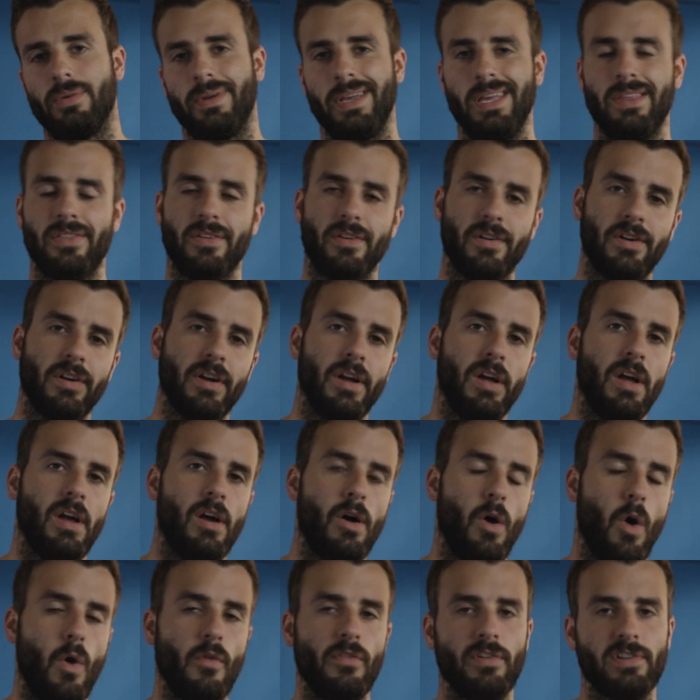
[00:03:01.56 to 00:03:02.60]
do either
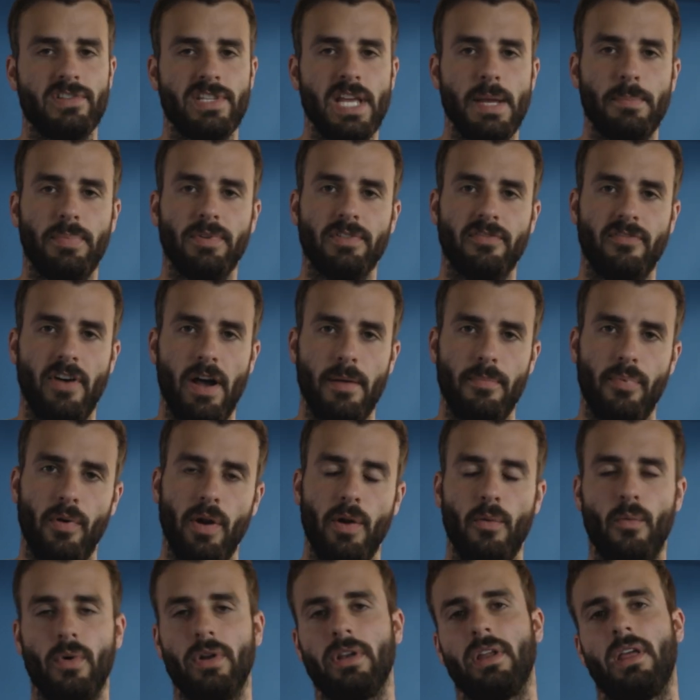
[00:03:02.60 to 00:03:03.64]
oversampled
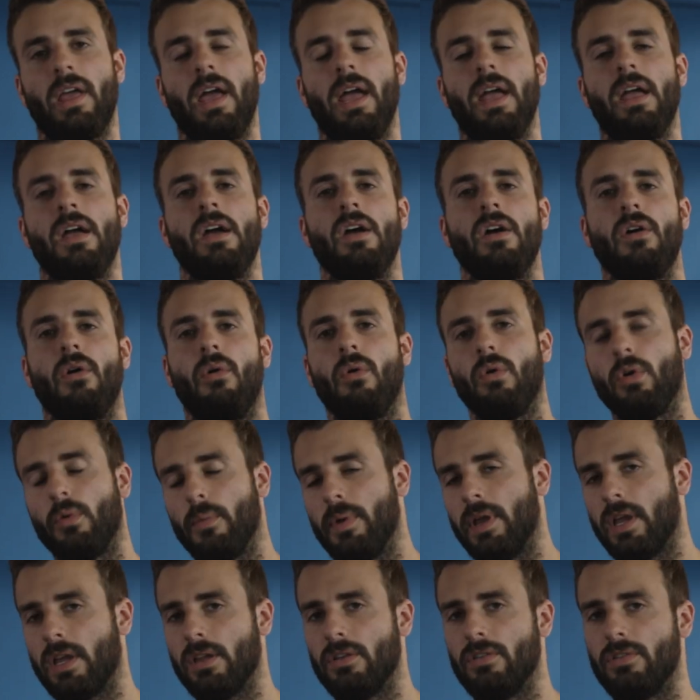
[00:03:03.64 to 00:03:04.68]
5.1K or
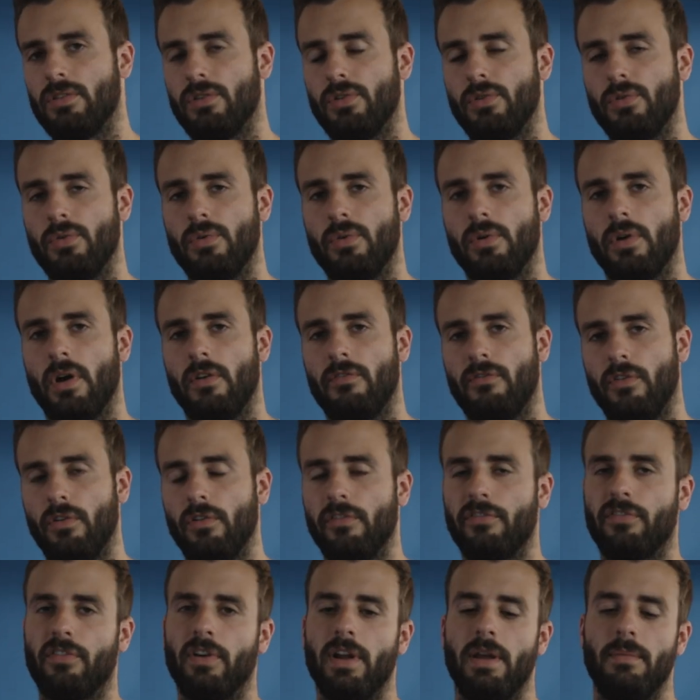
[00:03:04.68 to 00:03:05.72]
we can do
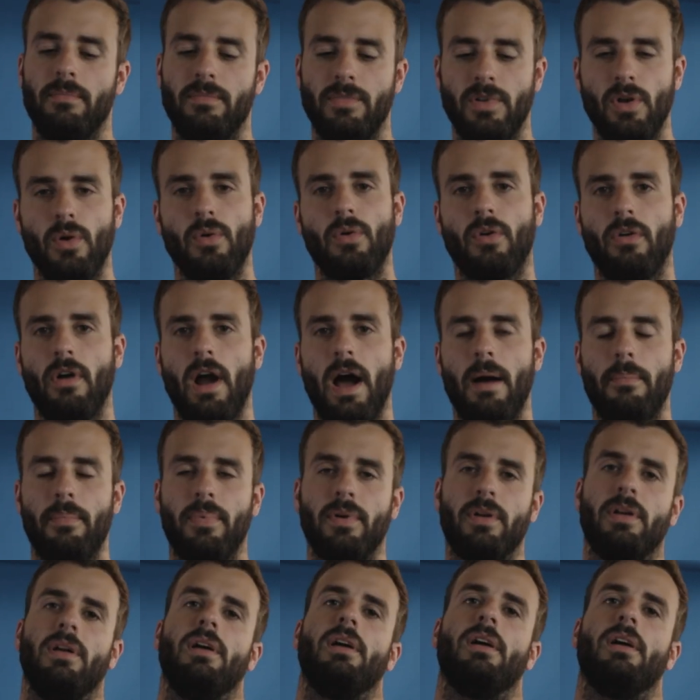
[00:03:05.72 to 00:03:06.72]
full frame, no crop,